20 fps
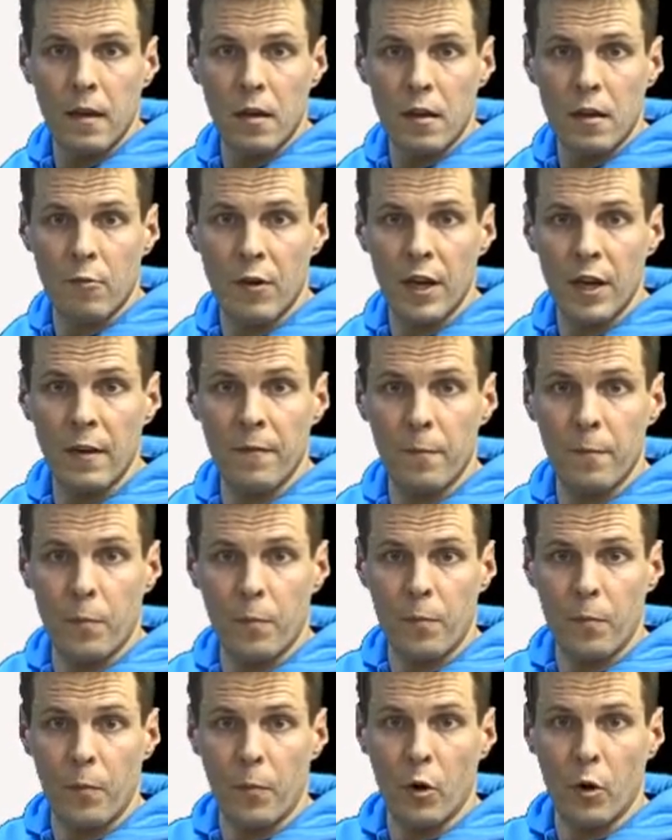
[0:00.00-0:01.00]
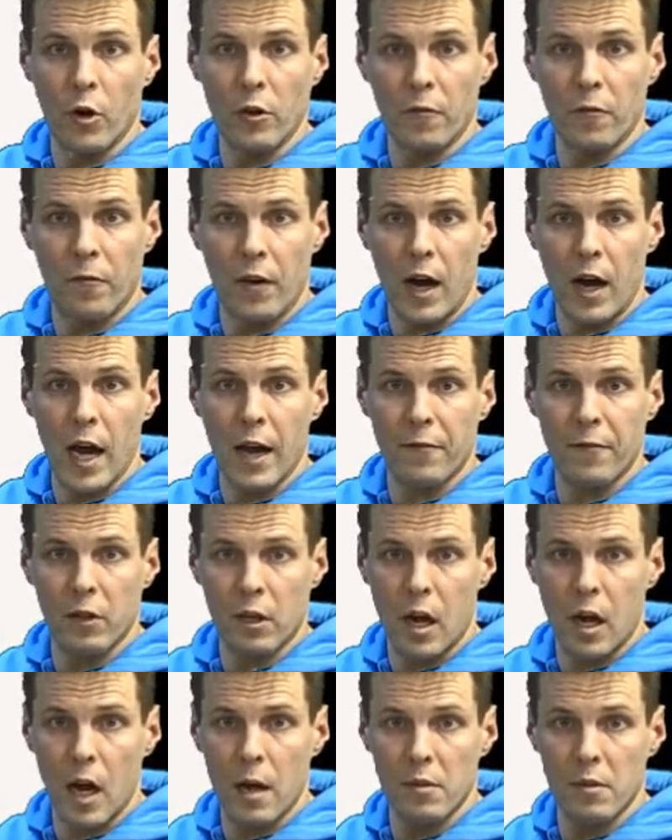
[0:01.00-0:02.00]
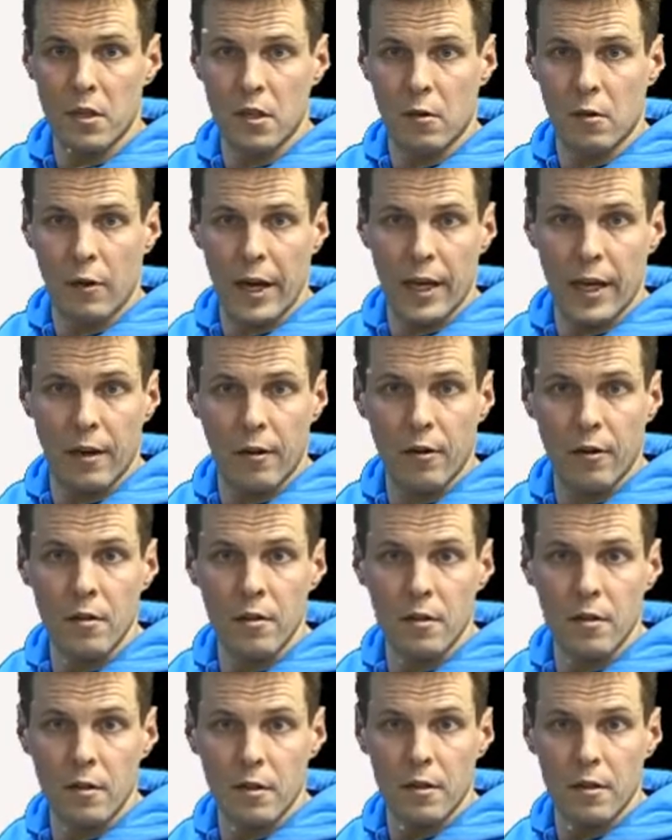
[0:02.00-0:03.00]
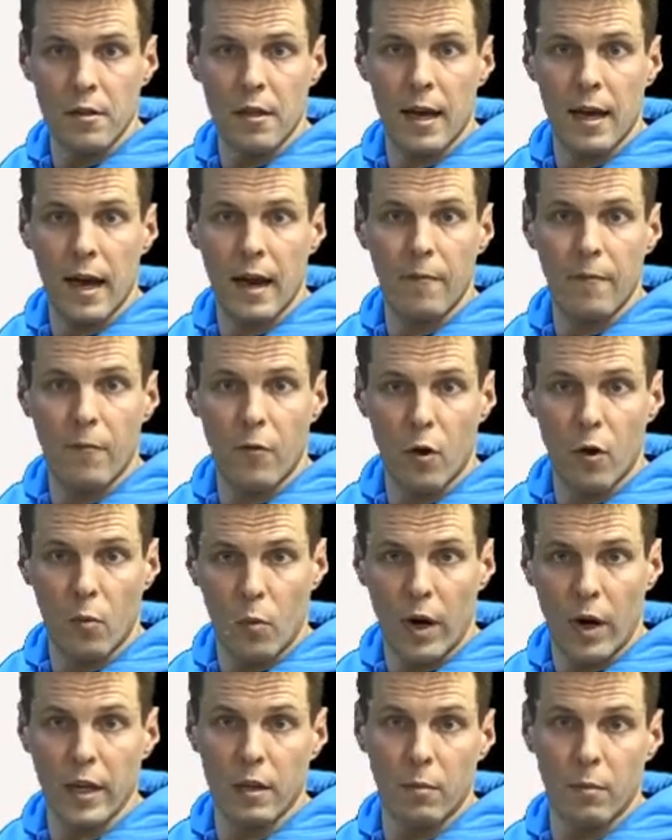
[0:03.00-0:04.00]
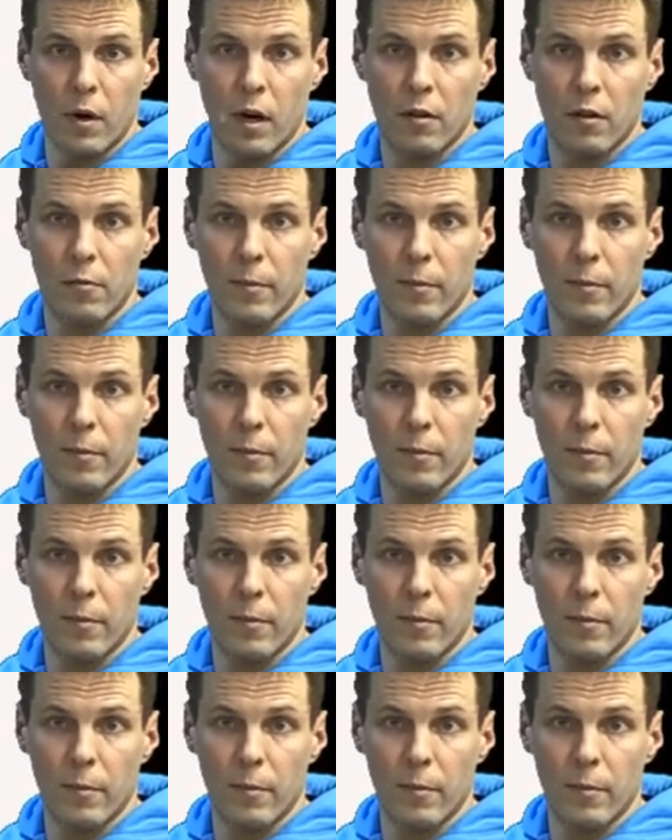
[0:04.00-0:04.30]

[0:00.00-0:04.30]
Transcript: 3.5 times greater than for a white mother.